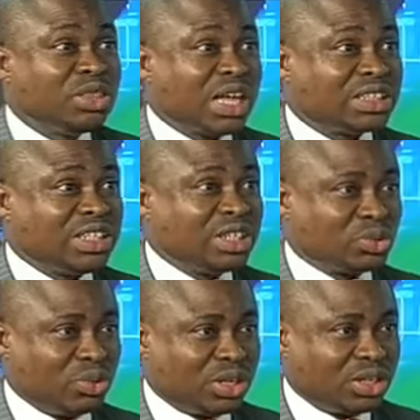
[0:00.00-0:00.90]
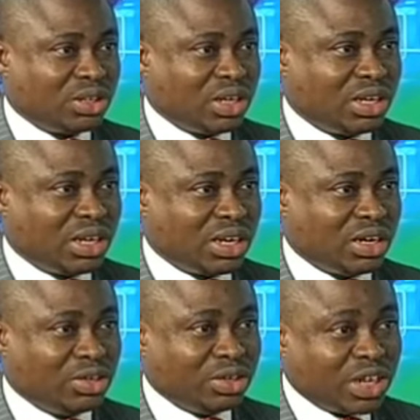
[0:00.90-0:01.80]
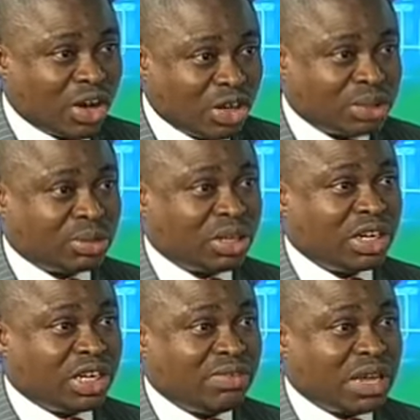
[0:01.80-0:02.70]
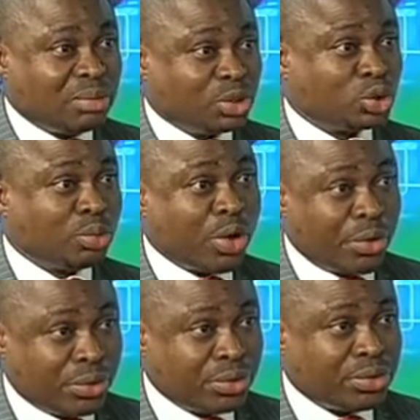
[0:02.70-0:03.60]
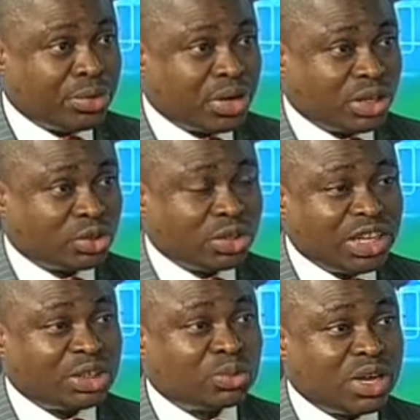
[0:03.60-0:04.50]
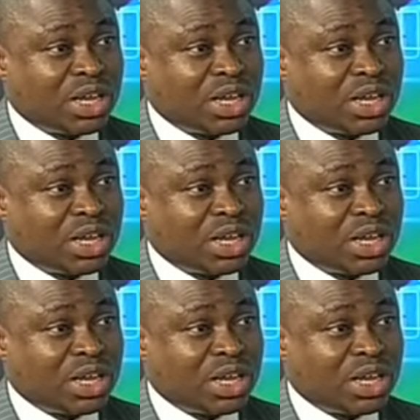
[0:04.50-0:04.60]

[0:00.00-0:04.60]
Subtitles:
that this week, the ultimatum they give them is tomorrow. So this week,